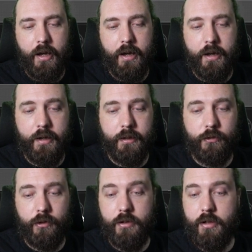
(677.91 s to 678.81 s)

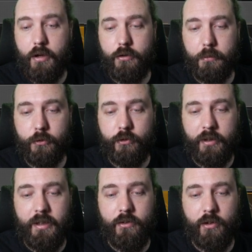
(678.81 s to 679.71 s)
So you can go double
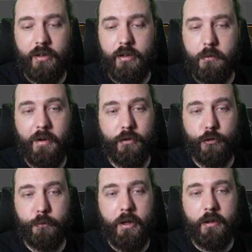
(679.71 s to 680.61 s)
siege, and you have a
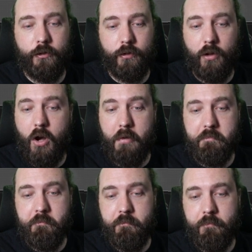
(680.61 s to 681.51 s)
spare slot,
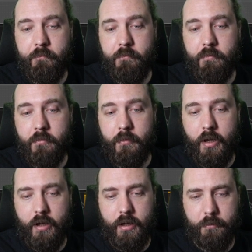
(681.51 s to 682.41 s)

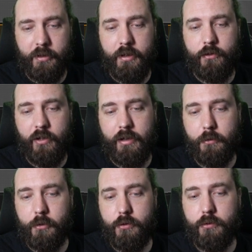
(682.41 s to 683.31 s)
I believe. So yeah,
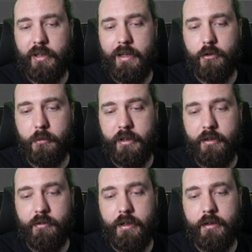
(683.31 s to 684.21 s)
double cooldown, double
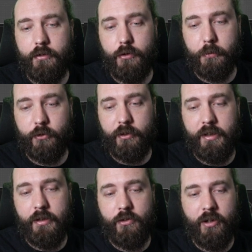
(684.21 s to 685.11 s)
hit rate, double
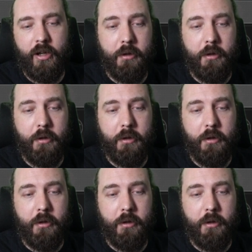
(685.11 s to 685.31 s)
siege.